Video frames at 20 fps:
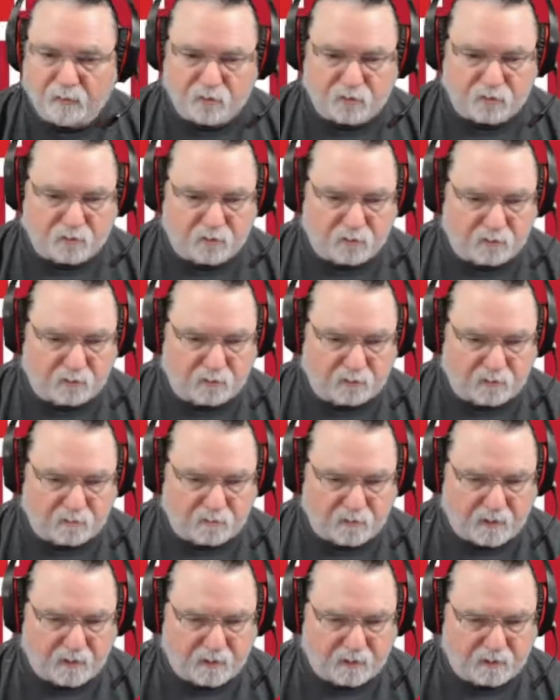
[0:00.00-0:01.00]
sure it went to
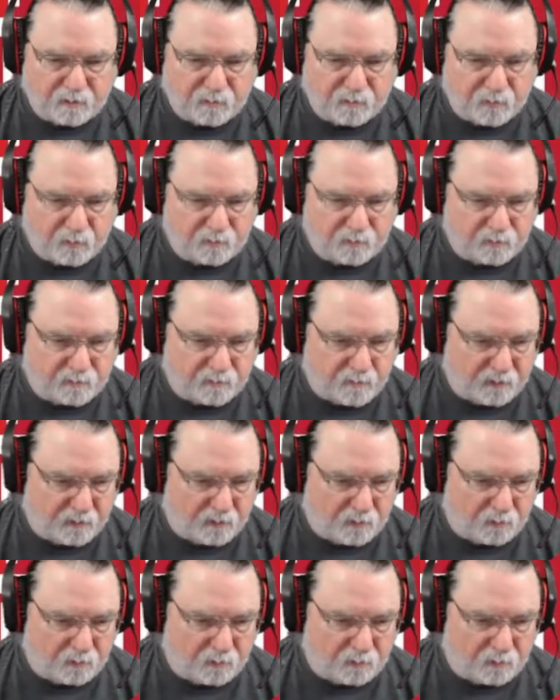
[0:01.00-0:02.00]
my exports by
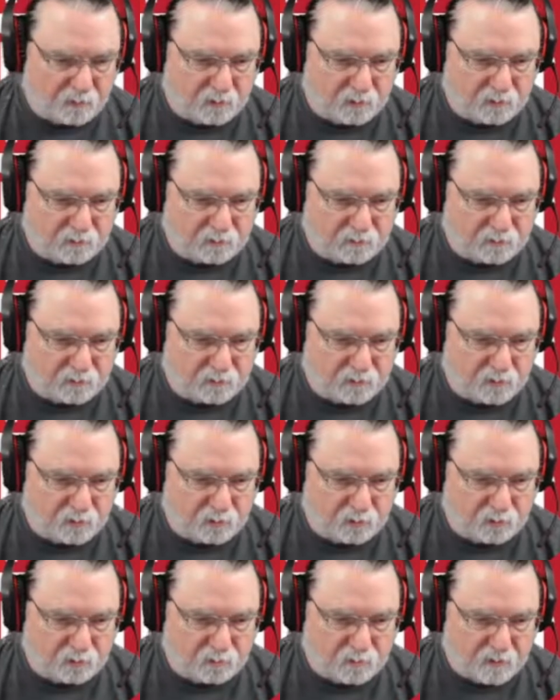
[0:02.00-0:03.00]
going over
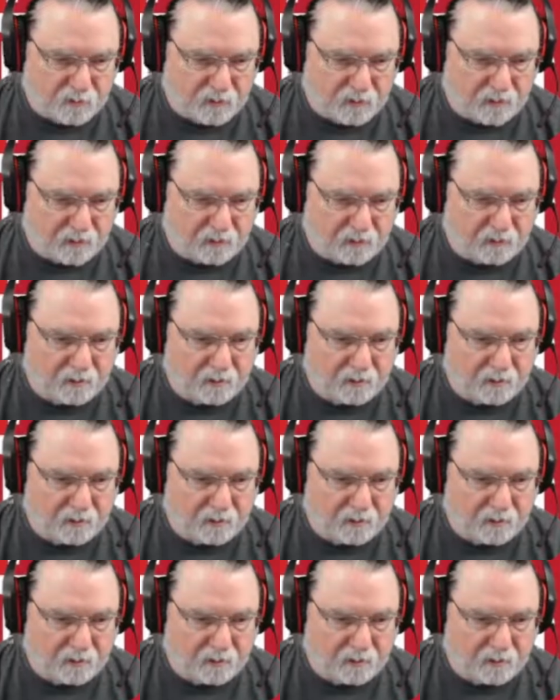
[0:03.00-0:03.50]
to my